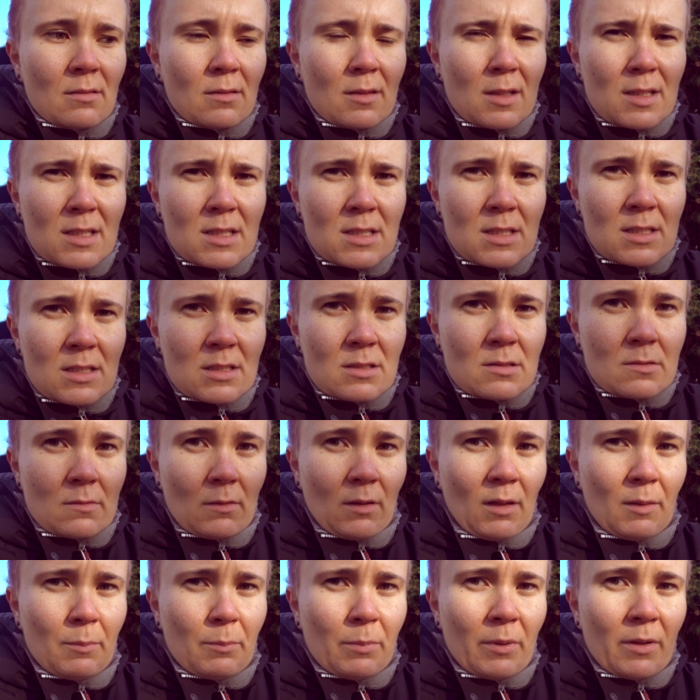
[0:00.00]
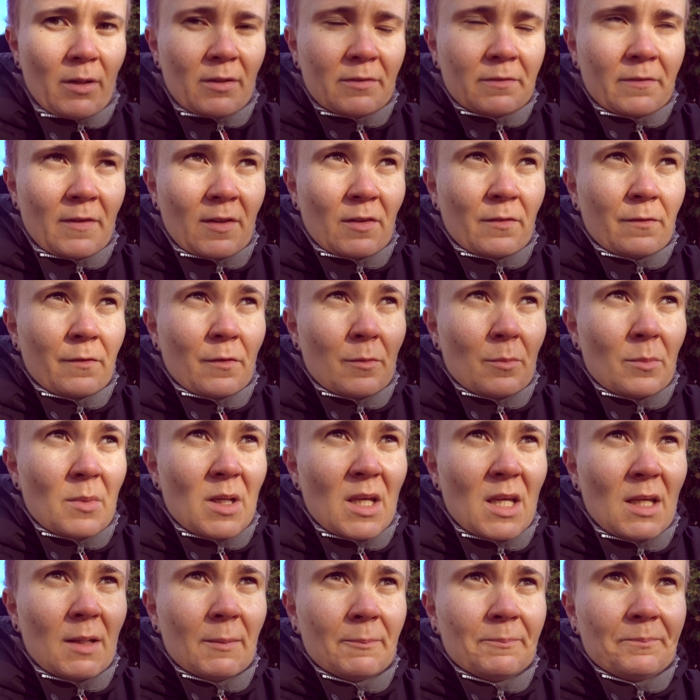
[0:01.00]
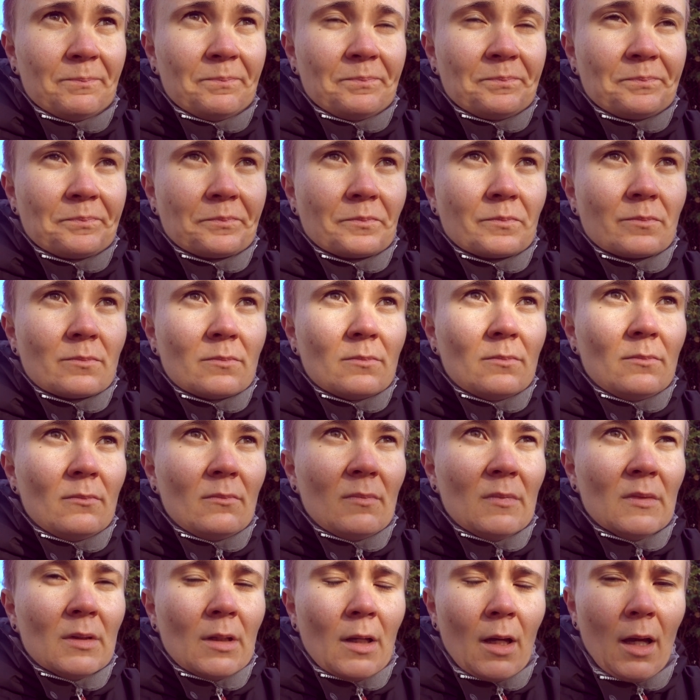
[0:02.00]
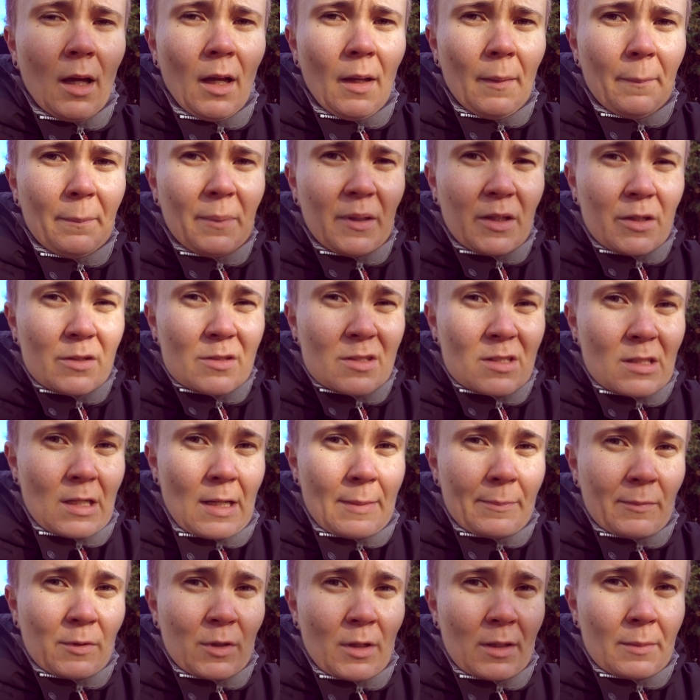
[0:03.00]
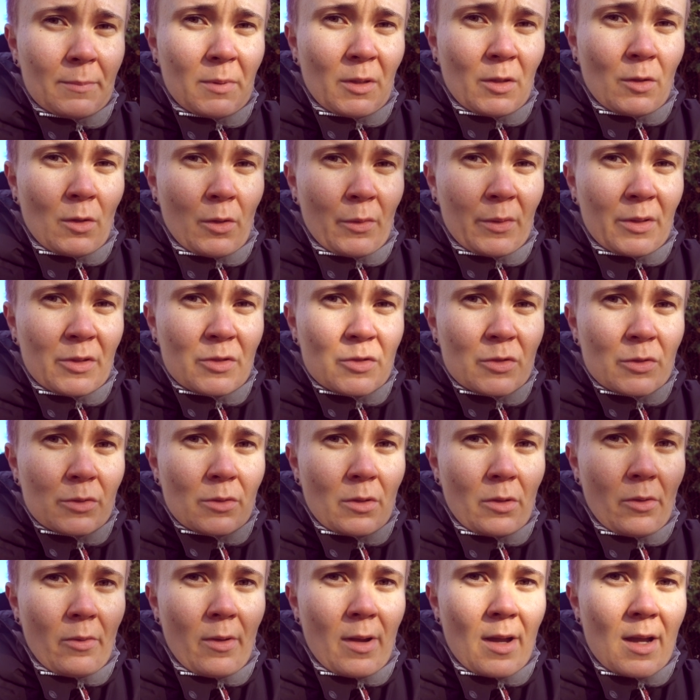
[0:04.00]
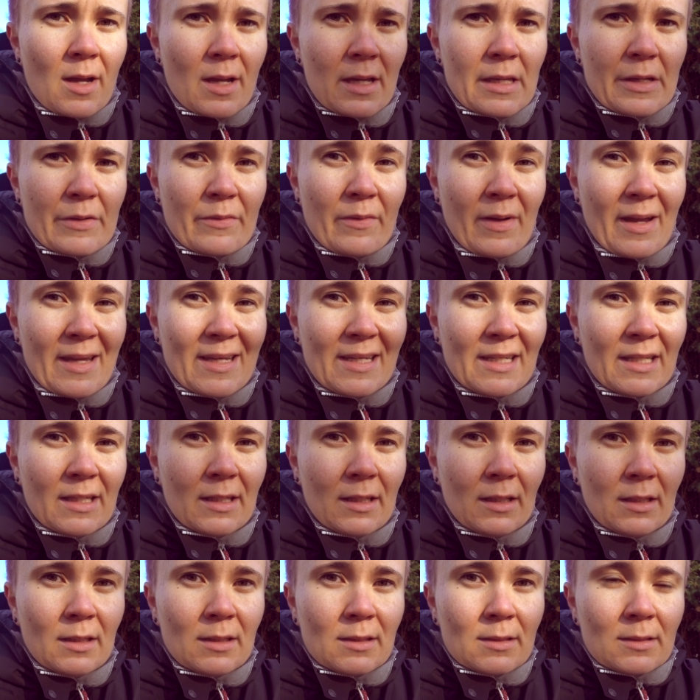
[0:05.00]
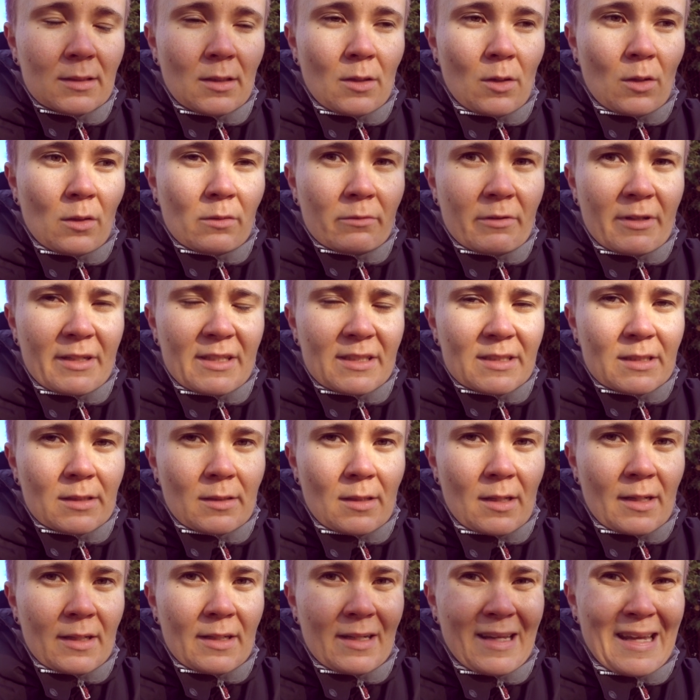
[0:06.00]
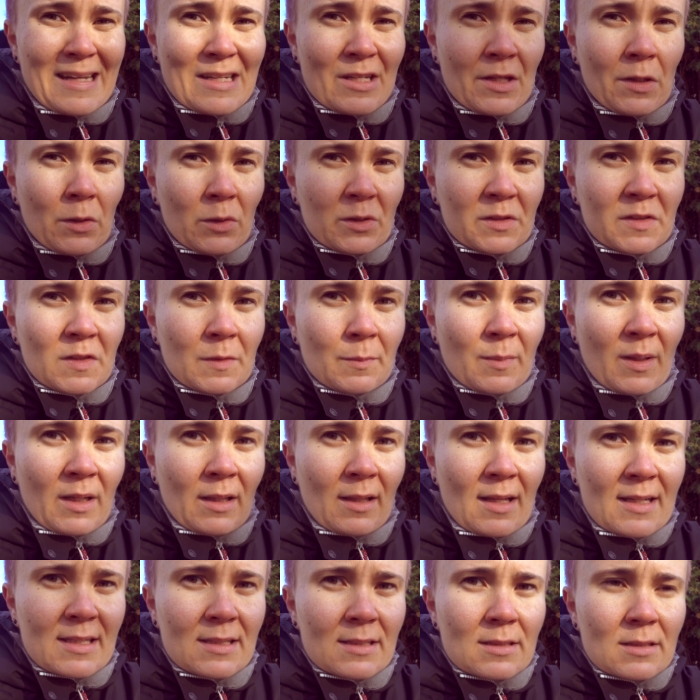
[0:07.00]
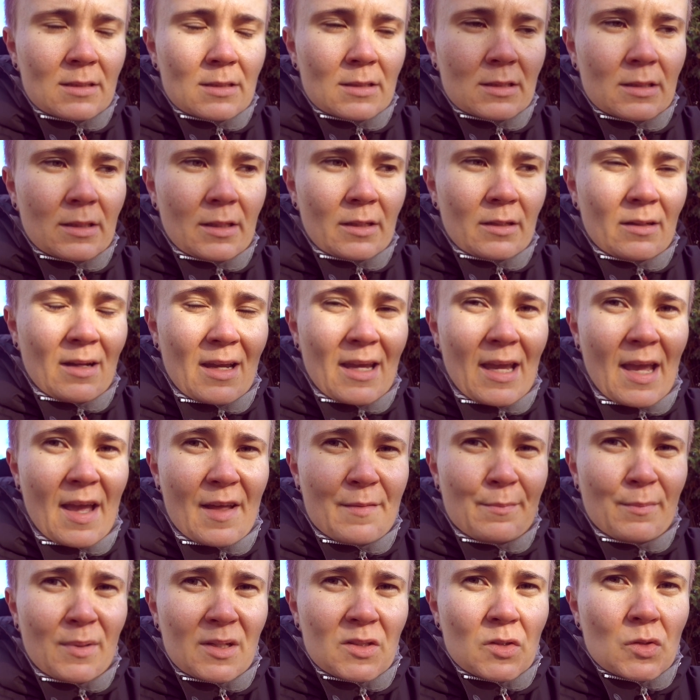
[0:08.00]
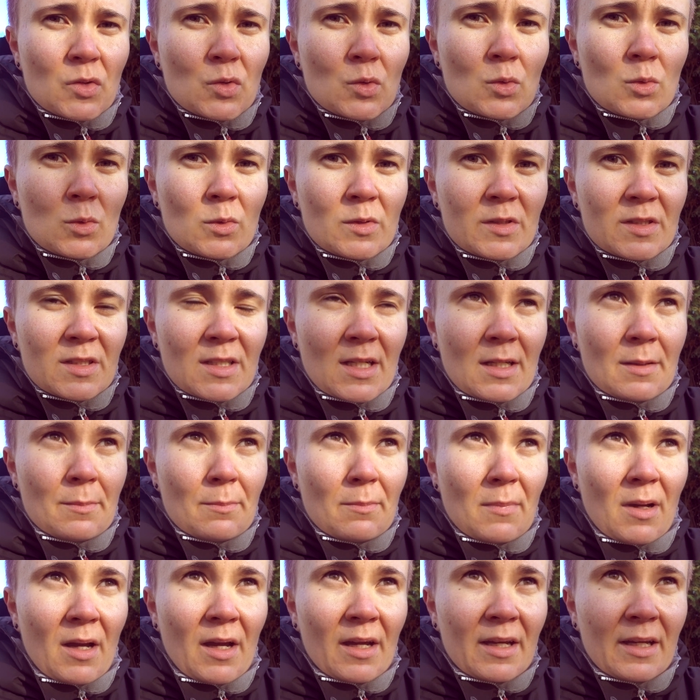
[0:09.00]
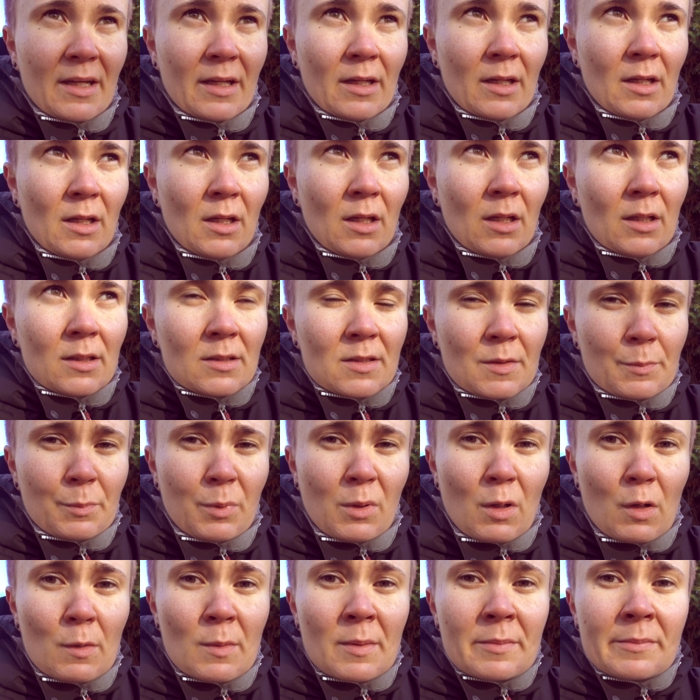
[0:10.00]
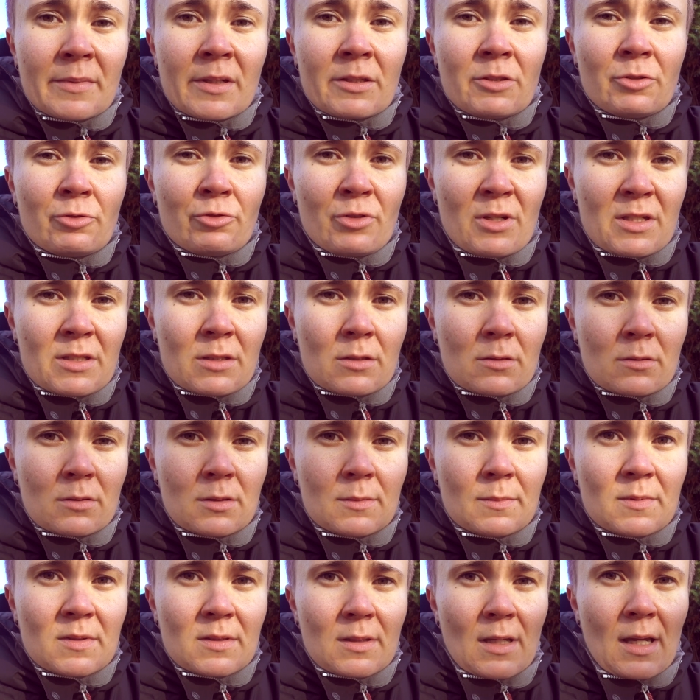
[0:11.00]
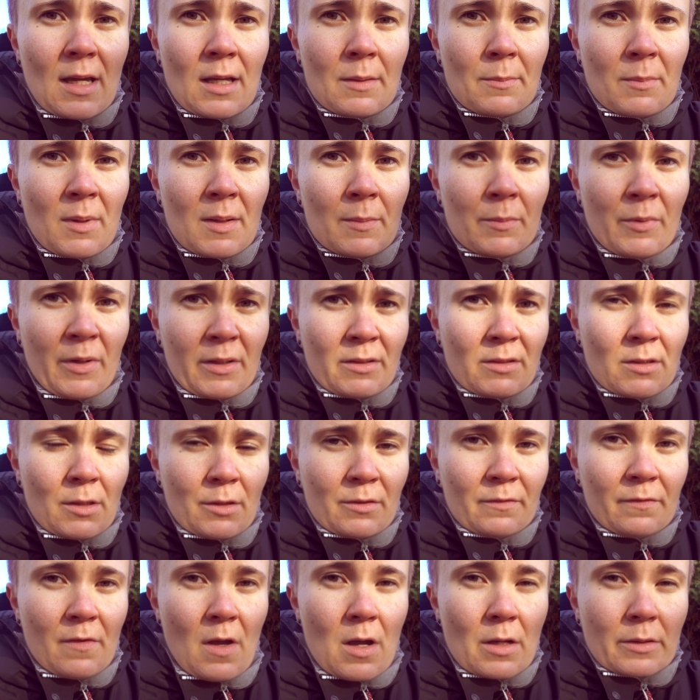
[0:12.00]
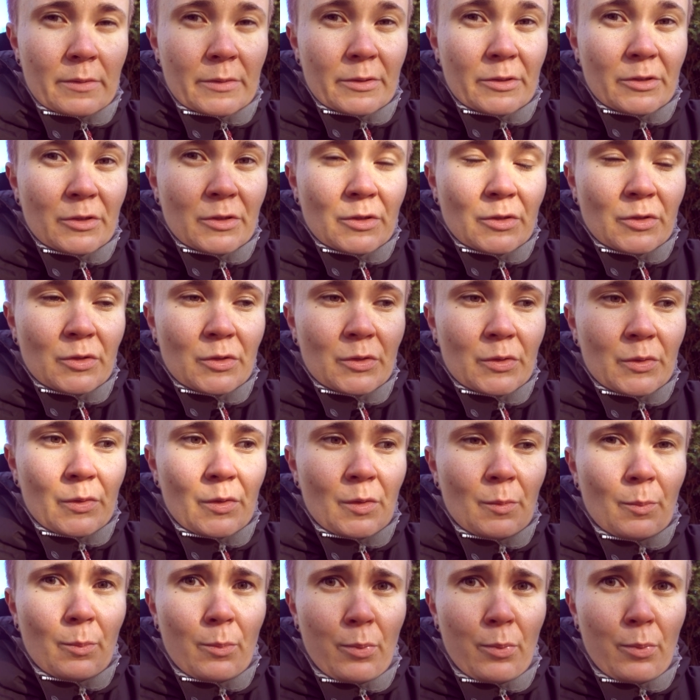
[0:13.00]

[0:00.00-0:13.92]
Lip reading: This is really perfect for me. Because I'm gonna be going to Ohio. I already started endorsing my license there. I had my school send my diploma, my transcripts, and my breakdown of hours to the